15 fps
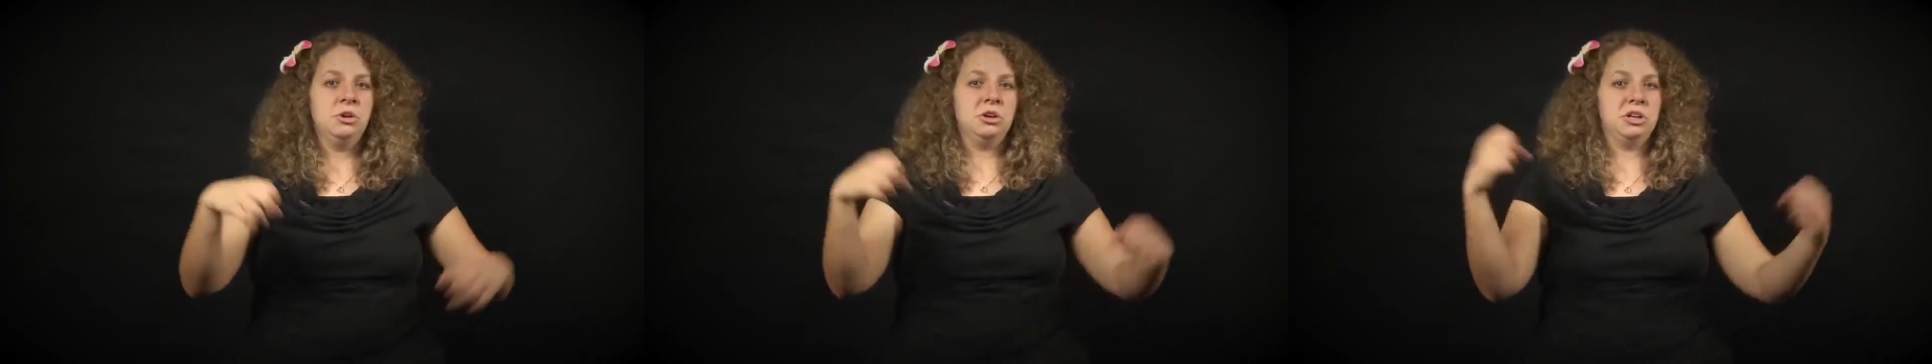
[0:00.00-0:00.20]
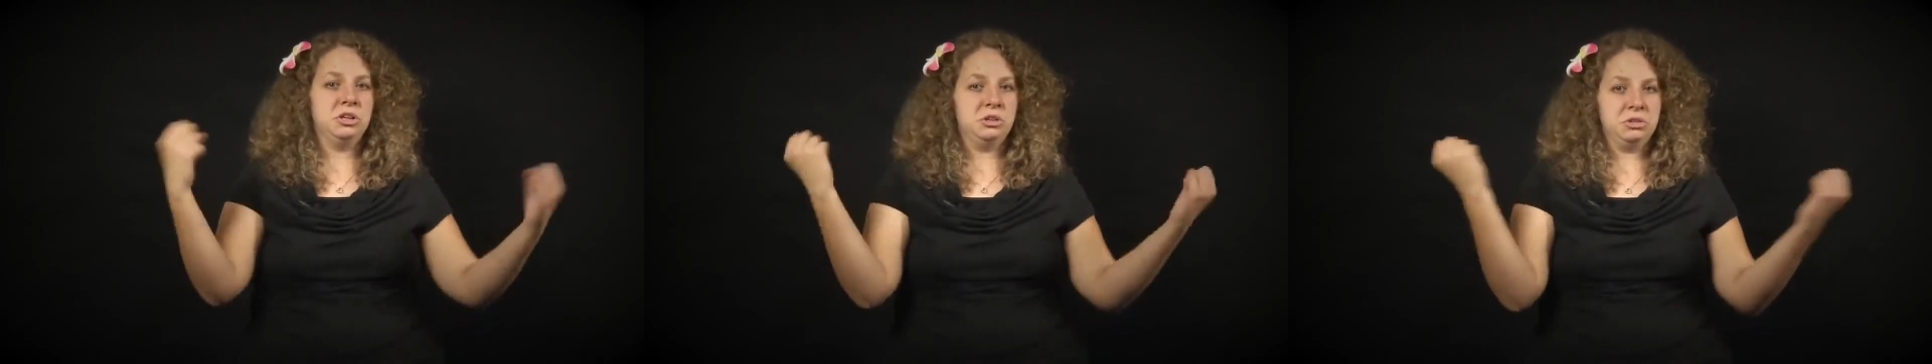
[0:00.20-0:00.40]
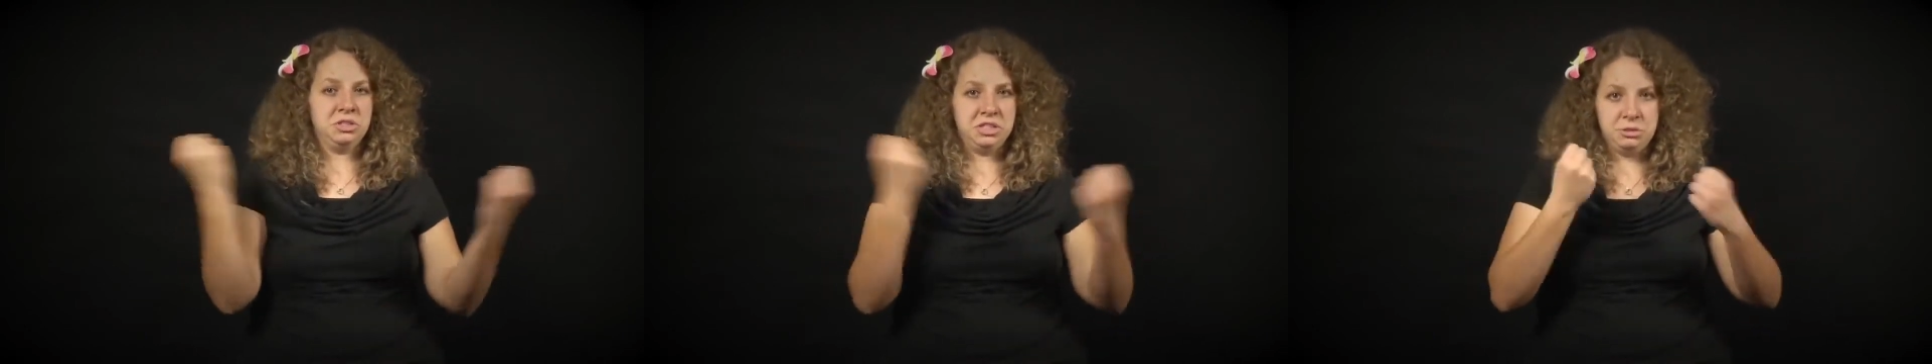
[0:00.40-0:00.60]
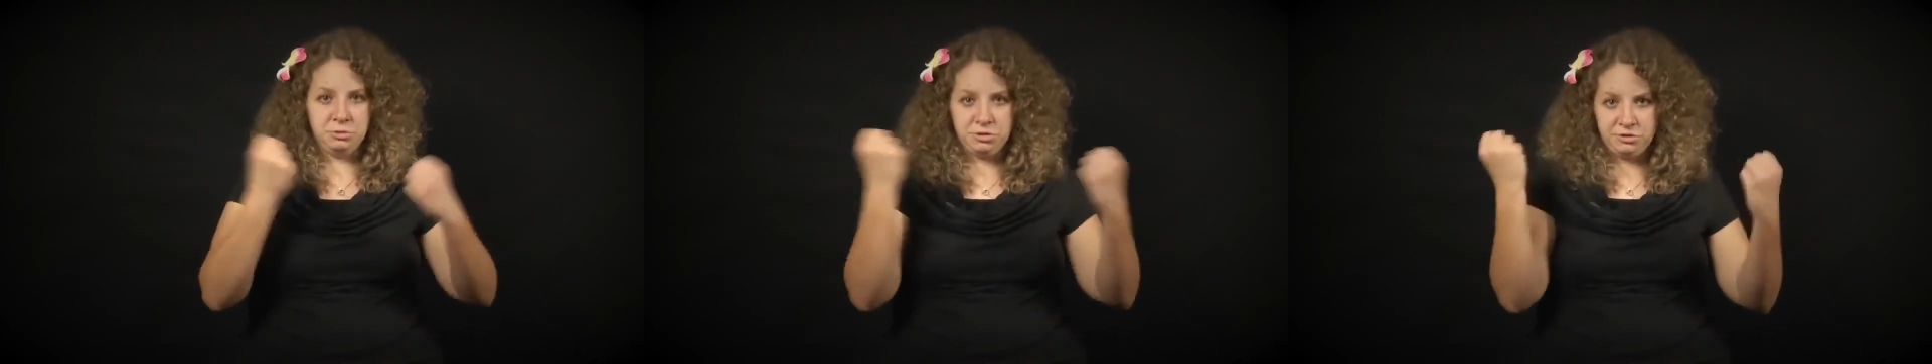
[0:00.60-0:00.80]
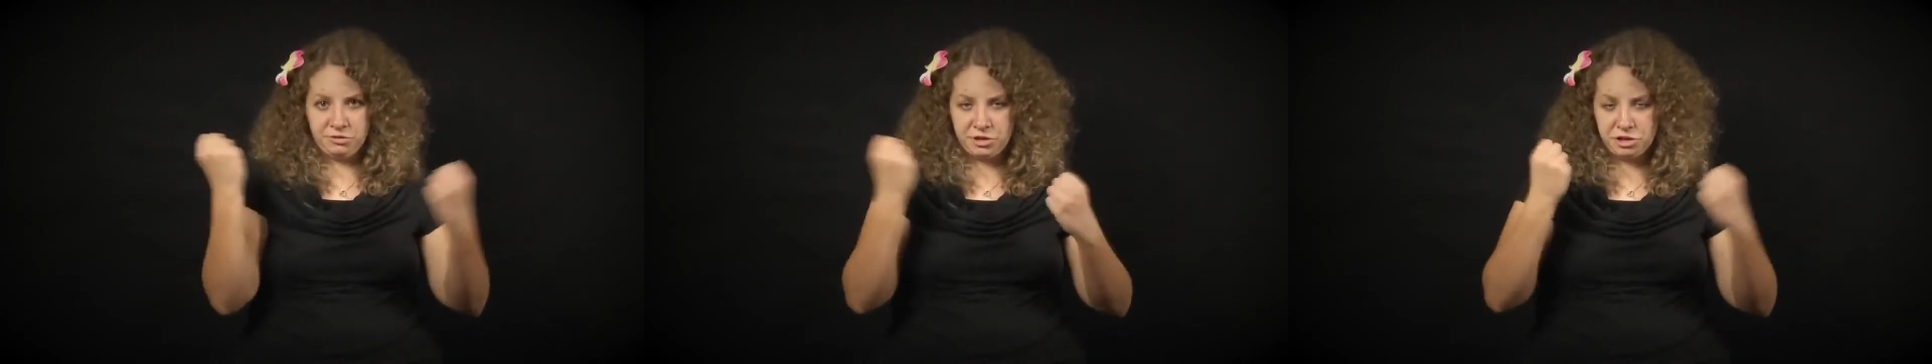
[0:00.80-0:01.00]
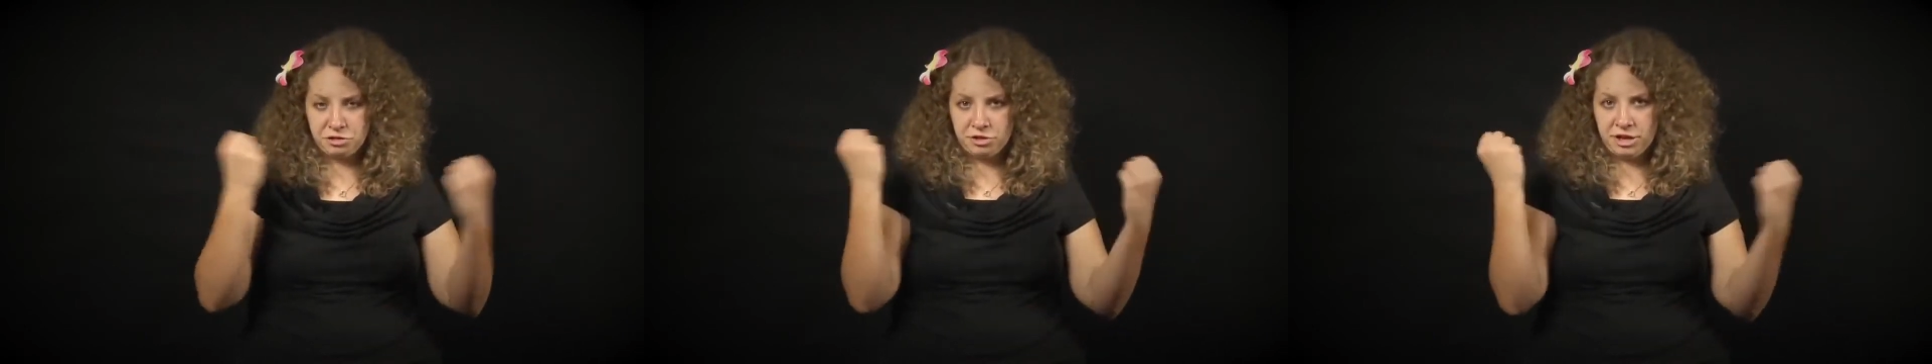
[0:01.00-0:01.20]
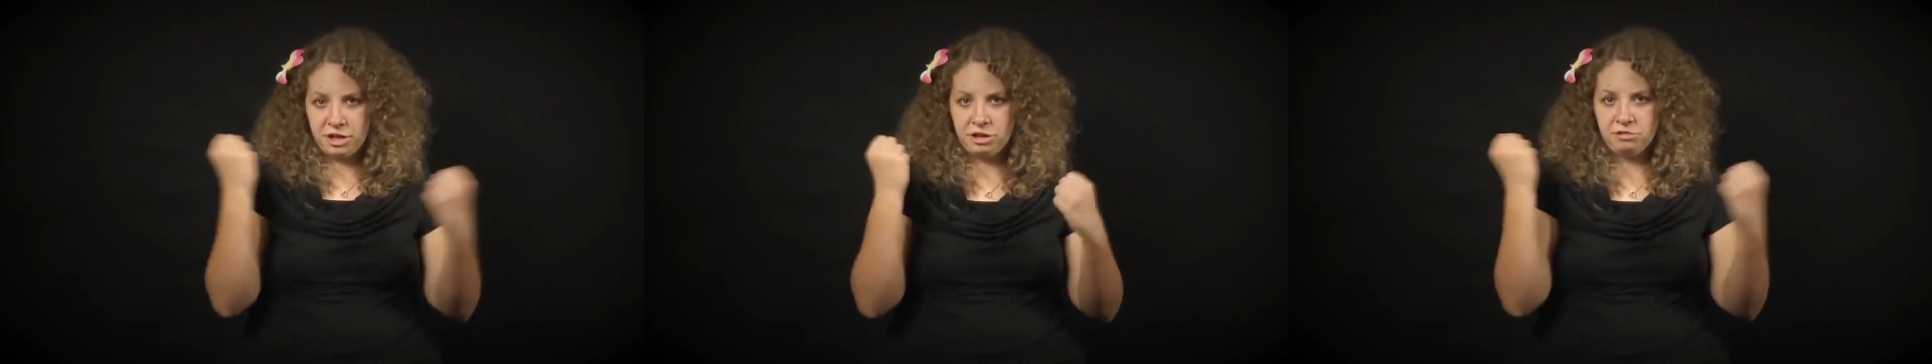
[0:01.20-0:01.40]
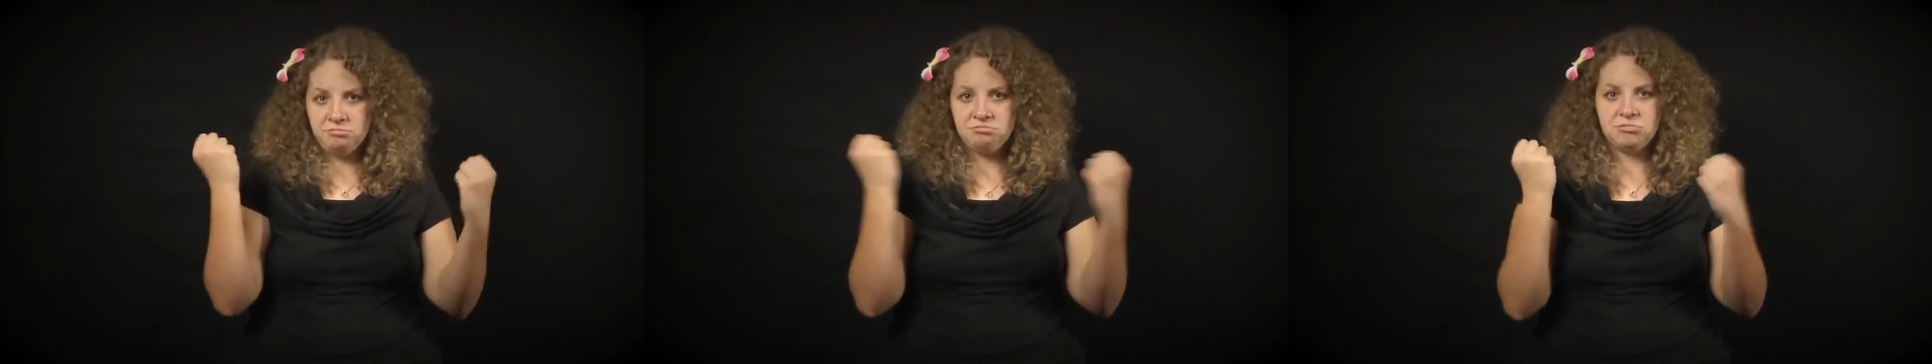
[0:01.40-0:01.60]
or you'll see
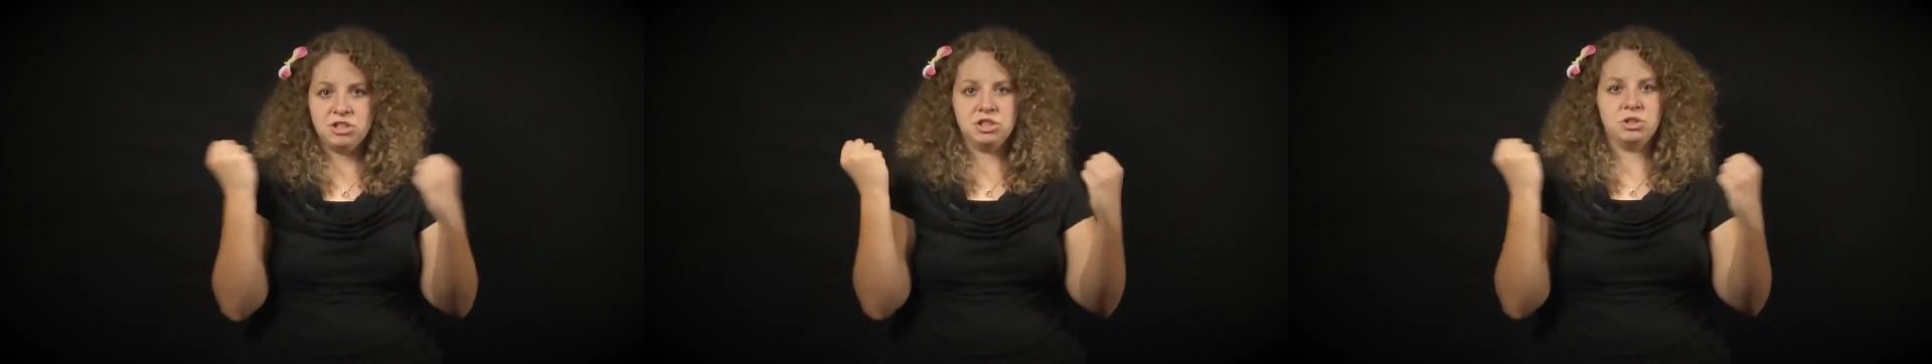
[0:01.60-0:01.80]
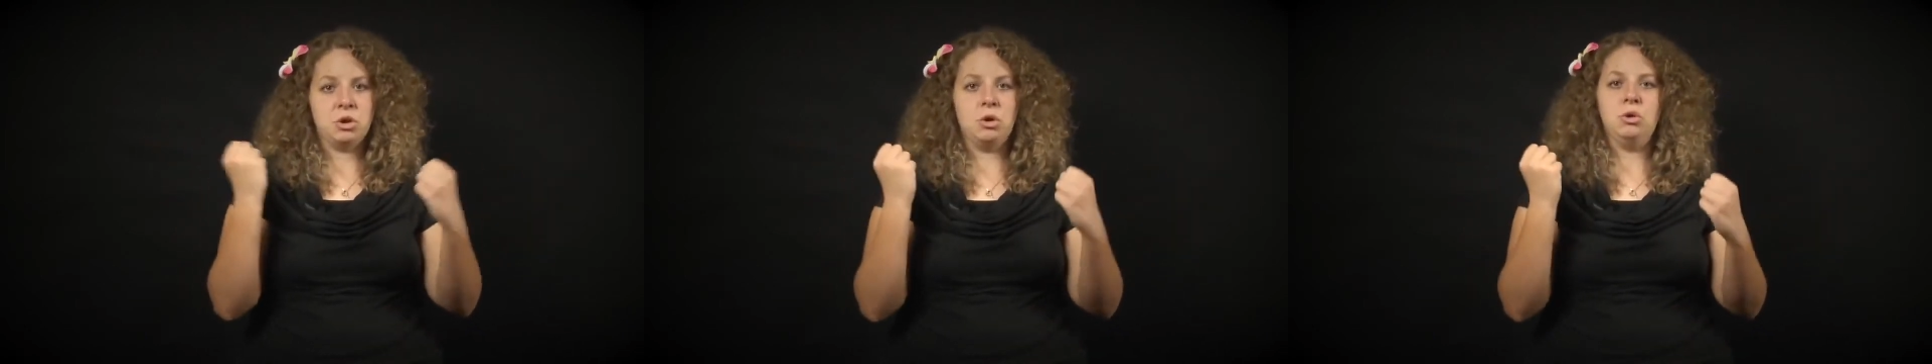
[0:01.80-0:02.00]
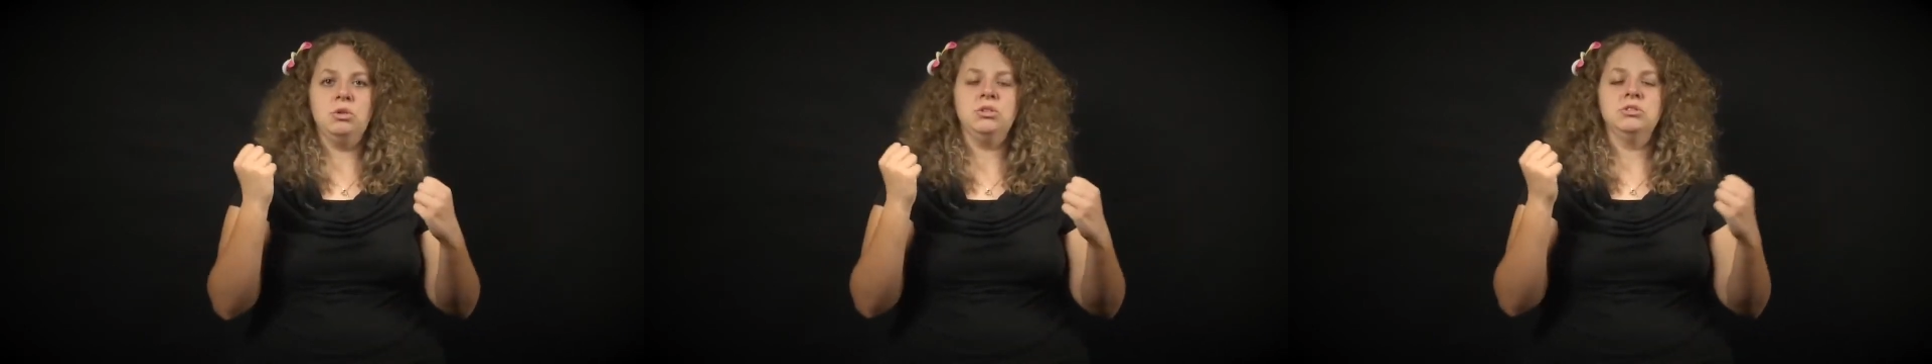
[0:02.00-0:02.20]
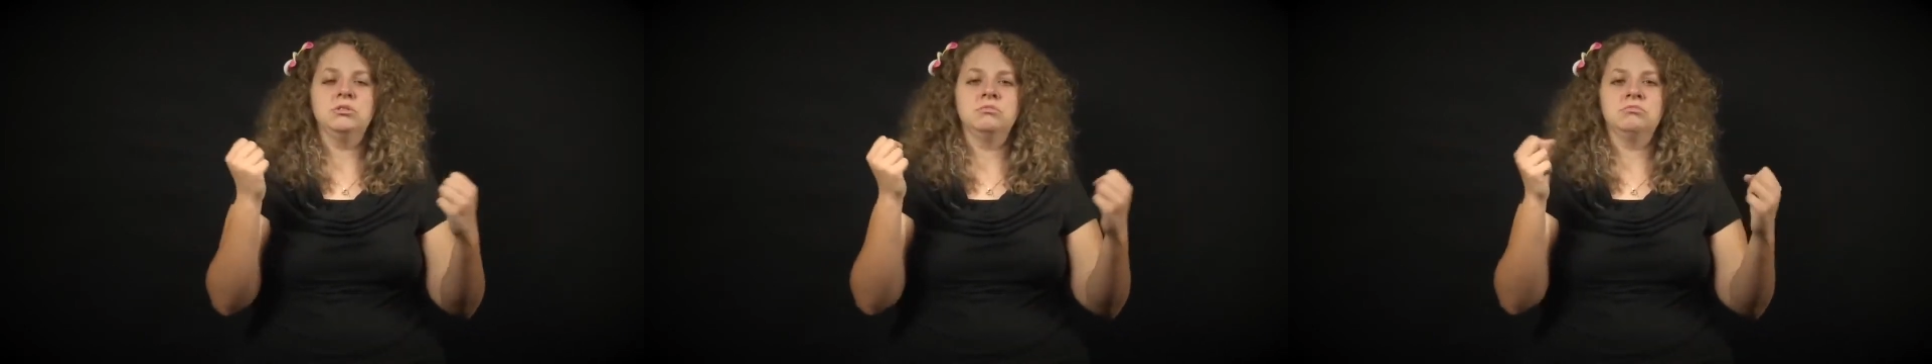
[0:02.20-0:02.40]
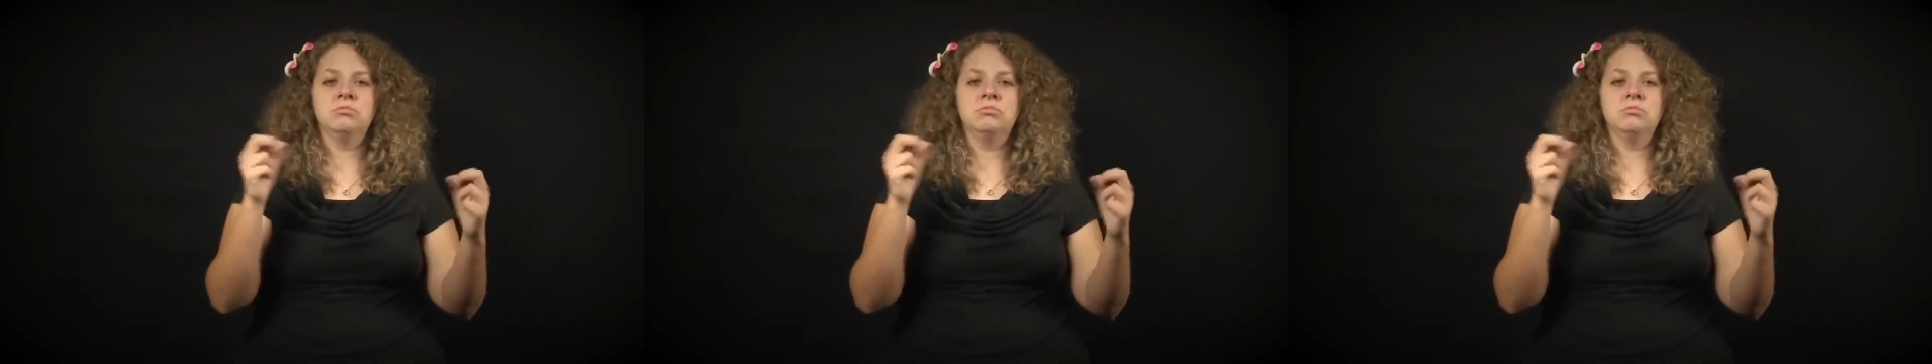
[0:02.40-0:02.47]
refrigerator, just cold,